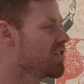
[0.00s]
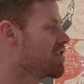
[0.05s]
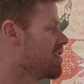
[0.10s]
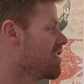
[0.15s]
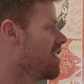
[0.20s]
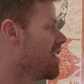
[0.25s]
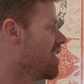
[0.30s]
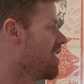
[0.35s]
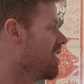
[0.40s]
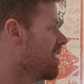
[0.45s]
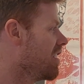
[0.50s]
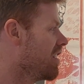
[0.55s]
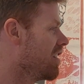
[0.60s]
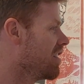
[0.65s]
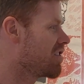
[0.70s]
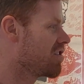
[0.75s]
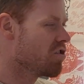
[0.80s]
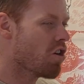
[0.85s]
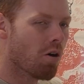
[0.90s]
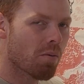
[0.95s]

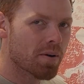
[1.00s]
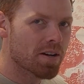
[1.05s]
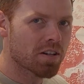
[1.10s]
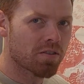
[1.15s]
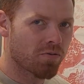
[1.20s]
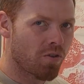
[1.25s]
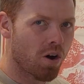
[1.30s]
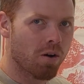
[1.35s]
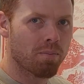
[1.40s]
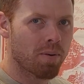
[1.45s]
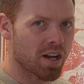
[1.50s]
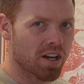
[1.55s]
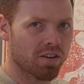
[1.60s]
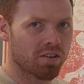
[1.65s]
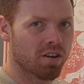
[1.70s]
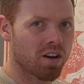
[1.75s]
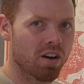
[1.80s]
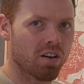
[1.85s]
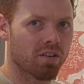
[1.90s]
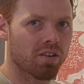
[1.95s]
It's nobody's fault but
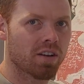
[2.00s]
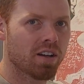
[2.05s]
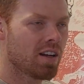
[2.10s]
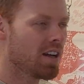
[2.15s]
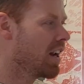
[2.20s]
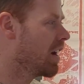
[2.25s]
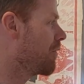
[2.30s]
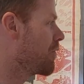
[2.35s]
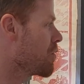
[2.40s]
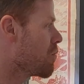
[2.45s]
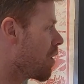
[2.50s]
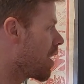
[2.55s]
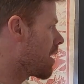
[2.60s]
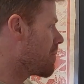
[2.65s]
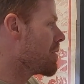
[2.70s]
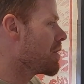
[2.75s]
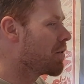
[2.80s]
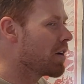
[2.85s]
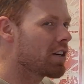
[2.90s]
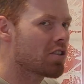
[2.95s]
your own. And if you want
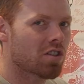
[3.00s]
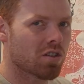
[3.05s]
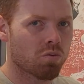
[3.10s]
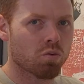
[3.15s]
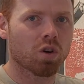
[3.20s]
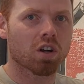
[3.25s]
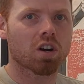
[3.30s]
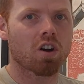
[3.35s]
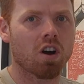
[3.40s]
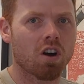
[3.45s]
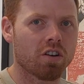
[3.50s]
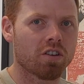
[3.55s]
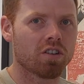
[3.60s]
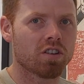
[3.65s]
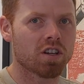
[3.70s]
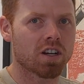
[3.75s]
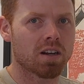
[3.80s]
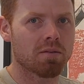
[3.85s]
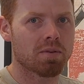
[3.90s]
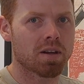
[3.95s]
to be rich, then work harder
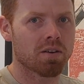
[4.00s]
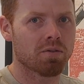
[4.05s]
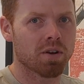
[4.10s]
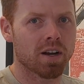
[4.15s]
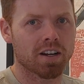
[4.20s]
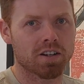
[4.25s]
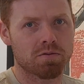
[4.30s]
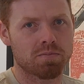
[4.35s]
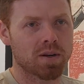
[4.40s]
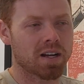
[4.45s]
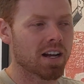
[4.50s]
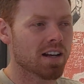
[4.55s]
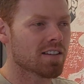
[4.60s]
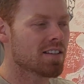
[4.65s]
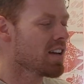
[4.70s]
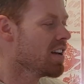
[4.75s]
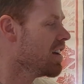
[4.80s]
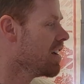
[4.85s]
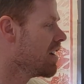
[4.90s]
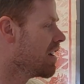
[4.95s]
and you can be rich,
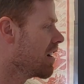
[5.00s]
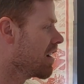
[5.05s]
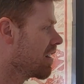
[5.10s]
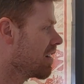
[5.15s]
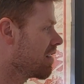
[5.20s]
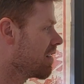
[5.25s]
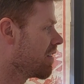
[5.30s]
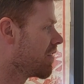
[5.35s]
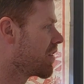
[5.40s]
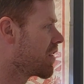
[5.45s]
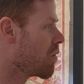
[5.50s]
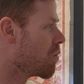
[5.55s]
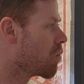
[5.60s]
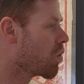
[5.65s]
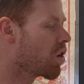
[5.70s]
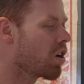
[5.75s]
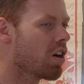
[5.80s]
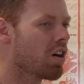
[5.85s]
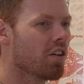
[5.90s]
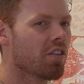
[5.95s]
because the
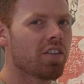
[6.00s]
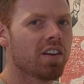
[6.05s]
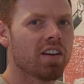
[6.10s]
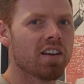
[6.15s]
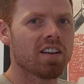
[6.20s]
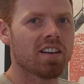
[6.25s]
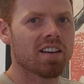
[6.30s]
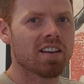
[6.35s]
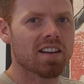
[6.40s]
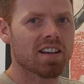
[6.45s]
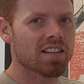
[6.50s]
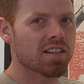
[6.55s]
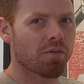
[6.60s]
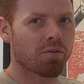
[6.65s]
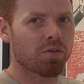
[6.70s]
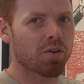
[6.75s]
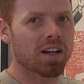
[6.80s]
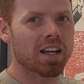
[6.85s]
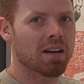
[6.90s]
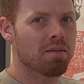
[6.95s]
world is a
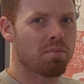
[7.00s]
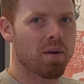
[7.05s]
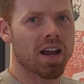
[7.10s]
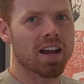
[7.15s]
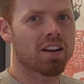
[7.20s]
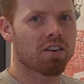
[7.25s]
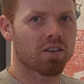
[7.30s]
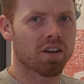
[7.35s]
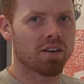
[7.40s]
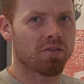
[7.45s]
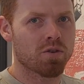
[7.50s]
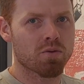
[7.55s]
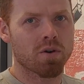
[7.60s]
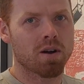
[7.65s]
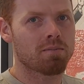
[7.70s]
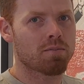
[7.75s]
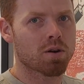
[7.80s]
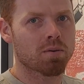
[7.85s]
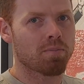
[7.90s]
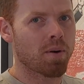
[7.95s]
freaking bakery. If you
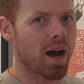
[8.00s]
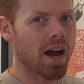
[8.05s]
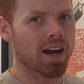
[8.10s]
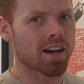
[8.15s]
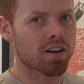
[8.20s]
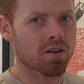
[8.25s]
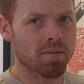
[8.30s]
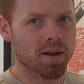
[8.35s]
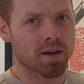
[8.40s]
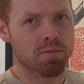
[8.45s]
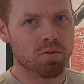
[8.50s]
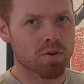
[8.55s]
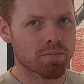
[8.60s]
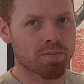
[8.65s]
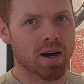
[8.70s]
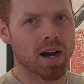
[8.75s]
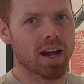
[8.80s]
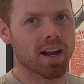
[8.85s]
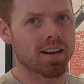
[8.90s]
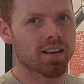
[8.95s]
want more pie, go make more
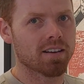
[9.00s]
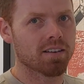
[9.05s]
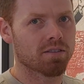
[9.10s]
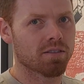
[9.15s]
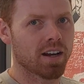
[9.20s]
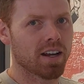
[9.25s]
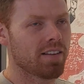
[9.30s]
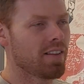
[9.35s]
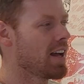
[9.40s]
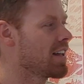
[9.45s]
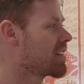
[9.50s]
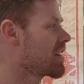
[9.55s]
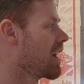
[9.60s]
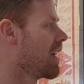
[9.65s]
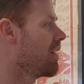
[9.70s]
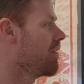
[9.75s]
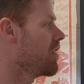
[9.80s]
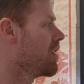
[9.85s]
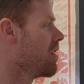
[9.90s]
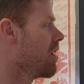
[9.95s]
pie, right? That's
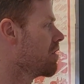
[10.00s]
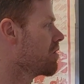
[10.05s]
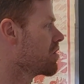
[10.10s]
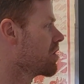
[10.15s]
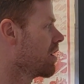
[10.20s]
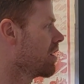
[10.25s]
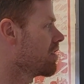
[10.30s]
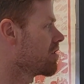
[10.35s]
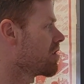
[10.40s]
kind of the notion.